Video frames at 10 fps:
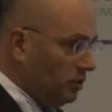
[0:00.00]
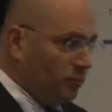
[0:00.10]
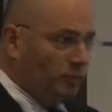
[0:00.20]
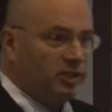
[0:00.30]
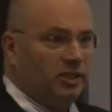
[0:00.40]
in the
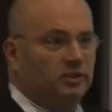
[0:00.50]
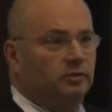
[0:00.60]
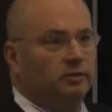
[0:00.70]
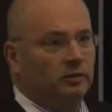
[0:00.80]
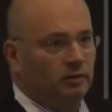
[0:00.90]
public sector.
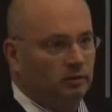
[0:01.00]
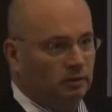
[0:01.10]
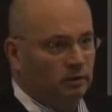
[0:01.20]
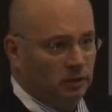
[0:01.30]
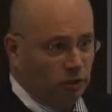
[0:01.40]

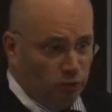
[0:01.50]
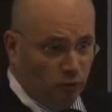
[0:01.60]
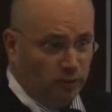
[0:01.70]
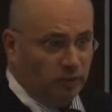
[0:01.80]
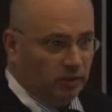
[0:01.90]
It's
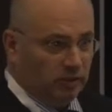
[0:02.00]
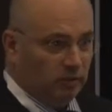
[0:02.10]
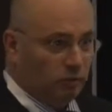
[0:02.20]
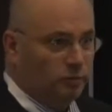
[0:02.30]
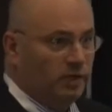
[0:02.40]
enormous.
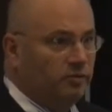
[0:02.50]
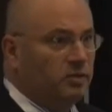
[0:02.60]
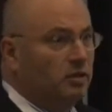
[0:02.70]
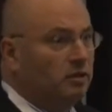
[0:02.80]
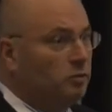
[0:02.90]
Cost
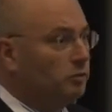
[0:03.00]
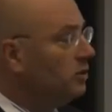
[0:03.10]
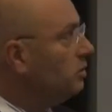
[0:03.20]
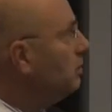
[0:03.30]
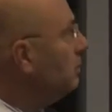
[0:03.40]
benefits are
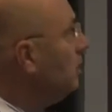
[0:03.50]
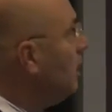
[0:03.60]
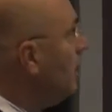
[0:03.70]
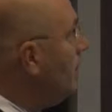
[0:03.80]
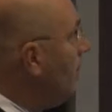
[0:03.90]
enormous.
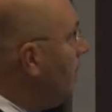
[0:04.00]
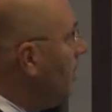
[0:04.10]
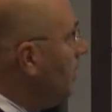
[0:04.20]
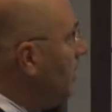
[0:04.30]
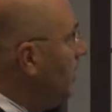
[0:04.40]

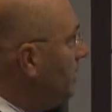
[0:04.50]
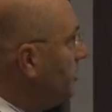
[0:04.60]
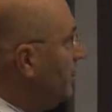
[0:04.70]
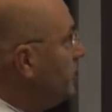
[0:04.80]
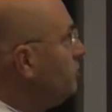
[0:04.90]

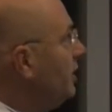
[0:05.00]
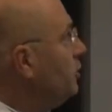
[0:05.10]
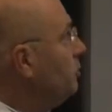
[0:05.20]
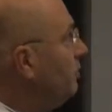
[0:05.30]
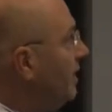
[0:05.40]
Integrate
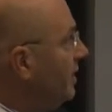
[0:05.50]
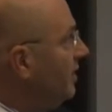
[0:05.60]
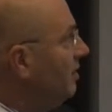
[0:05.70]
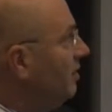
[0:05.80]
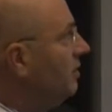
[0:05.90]
spatial
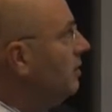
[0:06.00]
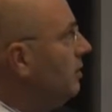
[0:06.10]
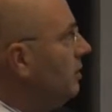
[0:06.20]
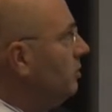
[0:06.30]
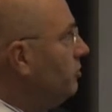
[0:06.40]
planning,
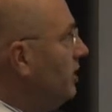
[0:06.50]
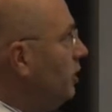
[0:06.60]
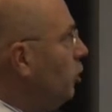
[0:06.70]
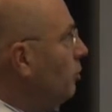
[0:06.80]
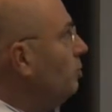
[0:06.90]

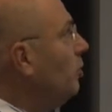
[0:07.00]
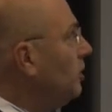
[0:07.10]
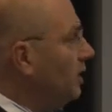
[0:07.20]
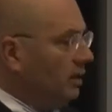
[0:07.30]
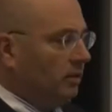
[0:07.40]
3D coupled
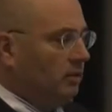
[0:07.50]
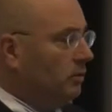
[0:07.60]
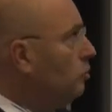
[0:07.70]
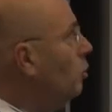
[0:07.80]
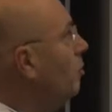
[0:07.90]
modeling,
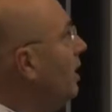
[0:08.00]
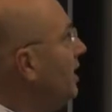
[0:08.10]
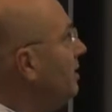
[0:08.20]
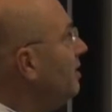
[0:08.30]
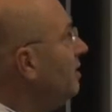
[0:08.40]

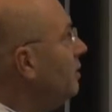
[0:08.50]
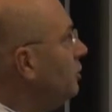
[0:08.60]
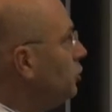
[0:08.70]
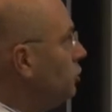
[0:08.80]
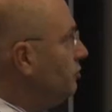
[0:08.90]
combine
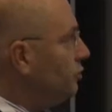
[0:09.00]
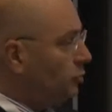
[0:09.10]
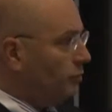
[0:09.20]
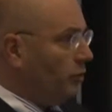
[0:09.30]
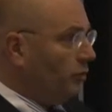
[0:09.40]
surface
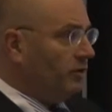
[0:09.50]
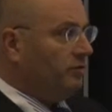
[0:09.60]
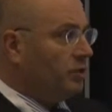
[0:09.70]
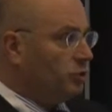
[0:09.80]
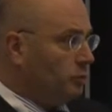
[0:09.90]
topography
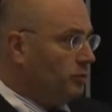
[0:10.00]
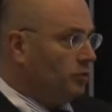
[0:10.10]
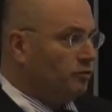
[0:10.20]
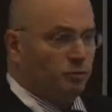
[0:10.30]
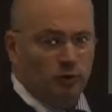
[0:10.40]
with
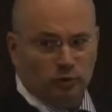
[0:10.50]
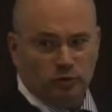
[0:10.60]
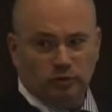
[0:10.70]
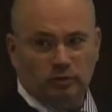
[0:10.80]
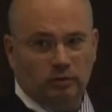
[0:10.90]
subsurface models.